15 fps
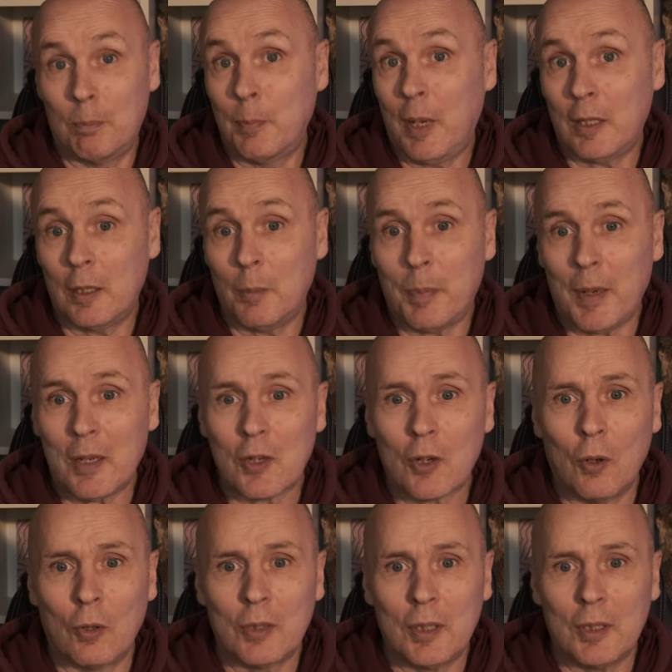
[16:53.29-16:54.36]
make the best
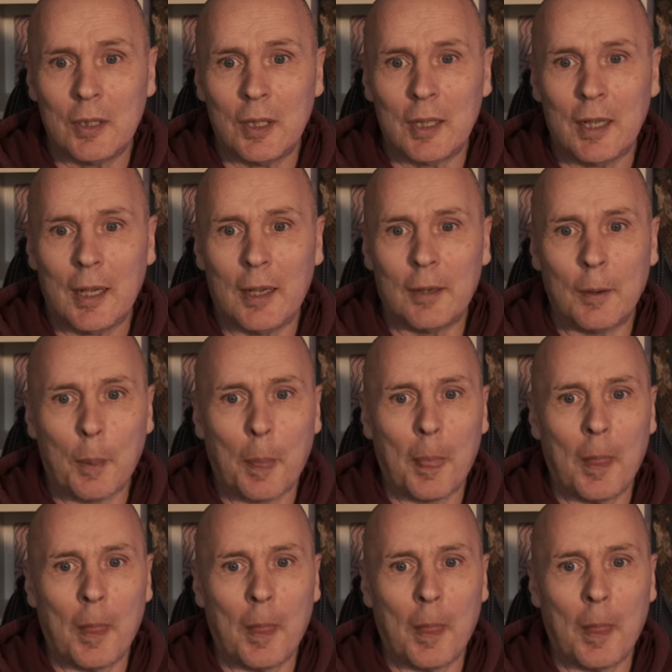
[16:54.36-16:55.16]
content I can.